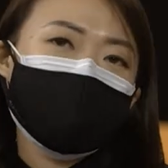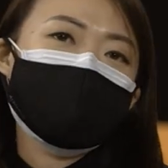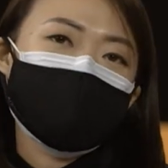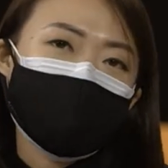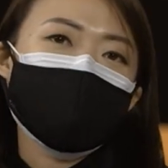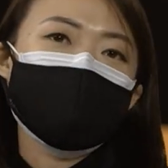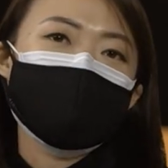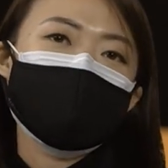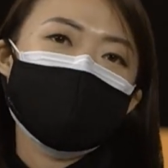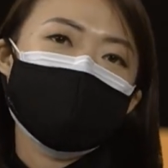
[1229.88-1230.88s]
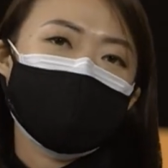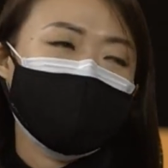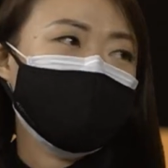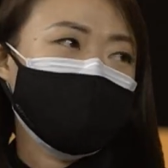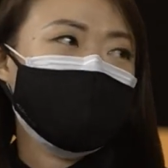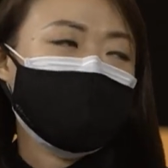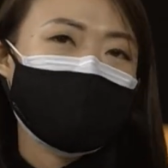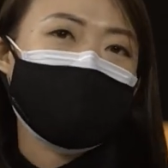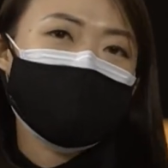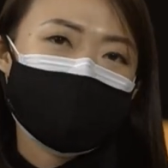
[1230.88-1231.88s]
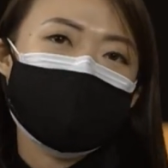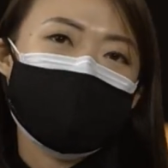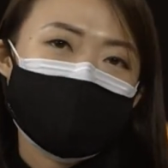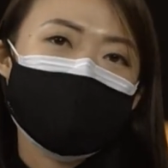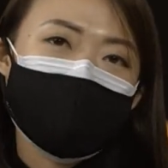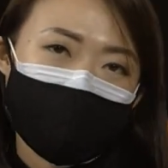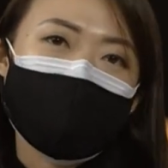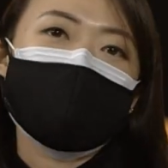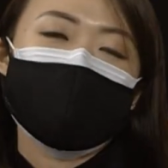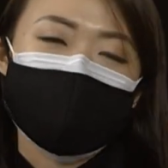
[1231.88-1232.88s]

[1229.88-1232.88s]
do it for. Clients are mostly okay.